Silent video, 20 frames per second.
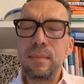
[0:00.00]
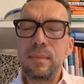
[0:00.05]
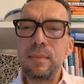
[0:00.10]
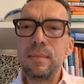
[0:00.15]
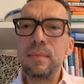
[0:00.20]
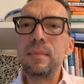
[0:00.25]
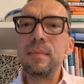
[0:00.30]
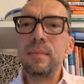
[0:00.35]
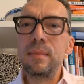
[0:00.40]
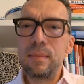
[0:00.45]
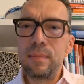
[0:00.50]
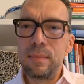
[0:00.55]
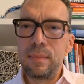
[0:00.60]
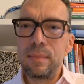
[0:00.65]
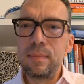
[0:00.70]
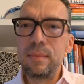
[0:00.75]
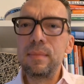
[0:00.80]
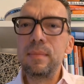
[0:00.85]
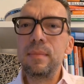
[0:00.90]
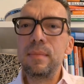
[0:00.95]

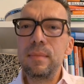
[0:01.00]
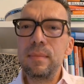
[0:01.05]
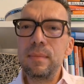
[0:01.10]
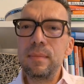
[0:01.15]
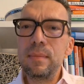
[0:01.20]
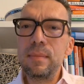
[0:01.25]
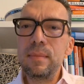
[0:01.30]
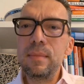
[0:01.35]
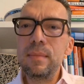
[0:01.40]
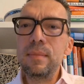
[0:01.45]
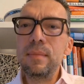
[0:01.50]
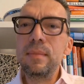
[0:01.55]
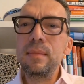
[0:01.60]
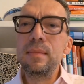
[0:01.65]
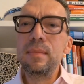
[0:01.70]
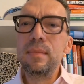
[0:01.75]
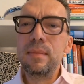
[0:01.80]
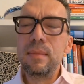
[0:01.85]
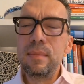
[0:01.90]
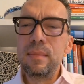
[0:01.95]

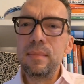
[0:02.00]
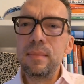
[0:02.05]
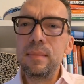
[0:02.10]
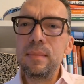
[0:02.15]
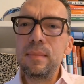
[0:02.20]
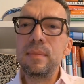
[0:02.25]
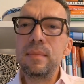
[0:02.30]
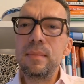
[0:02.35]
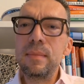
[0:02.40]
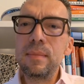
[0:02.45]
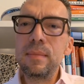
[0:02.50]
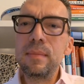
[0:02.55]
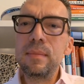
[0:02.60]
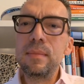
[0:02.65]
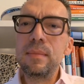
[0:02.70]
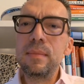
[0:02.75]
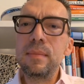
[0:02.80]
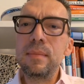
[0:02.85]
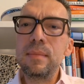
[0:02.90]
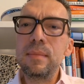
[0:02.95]

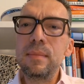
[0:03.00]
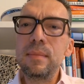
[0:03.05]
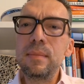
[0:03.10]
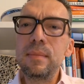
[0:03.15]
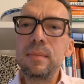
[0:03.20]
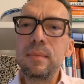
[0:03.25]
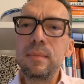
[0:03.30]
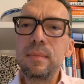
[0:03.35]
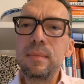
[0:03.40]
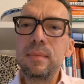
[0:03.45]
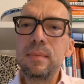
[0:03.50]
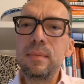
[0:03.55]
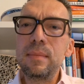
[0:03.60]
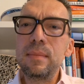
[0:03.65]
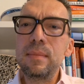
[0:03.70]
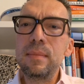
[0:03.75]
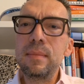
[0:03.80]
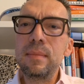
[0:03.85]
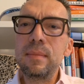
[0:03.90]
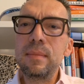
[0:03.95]

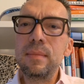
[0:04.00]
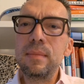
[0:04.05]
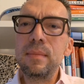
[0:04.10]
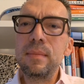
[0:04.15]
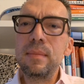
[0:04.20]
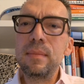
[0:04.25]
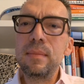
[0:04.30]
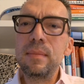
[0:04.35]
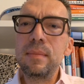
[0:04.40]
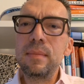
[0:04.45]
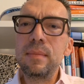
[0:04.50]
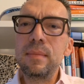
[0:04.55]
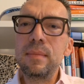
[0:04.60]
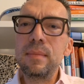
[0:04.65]
The person shown says nothing.